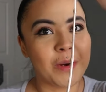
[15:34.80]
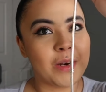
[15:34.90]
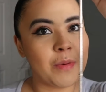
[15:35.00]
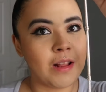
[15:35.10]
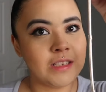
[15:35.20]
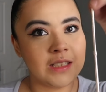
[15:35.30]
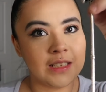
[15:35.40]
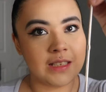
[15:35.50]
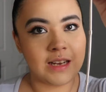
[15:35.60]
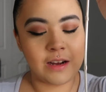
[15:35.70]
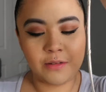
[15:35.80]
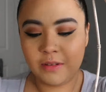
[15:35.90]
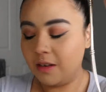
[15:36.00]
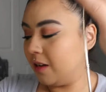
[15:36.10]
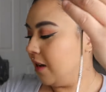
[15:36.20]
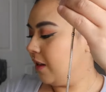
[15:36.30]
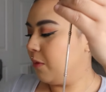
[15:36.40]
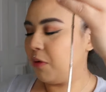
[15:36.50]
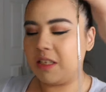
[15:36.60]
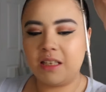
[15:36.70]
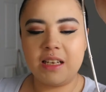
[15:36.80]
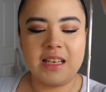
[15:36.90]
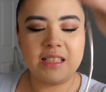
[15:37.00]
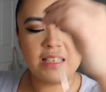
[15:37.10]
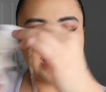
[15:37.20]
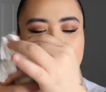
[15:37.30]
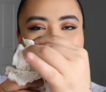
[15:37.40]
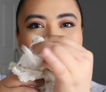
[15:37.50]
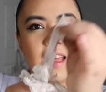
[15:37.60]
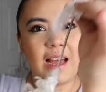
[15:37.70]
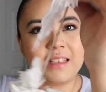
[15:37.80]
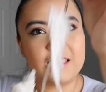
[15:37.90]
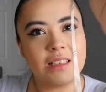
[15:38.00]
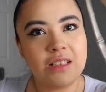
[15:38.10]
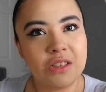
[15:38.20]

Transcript: we're gonna polish this down. The bracelet isn't that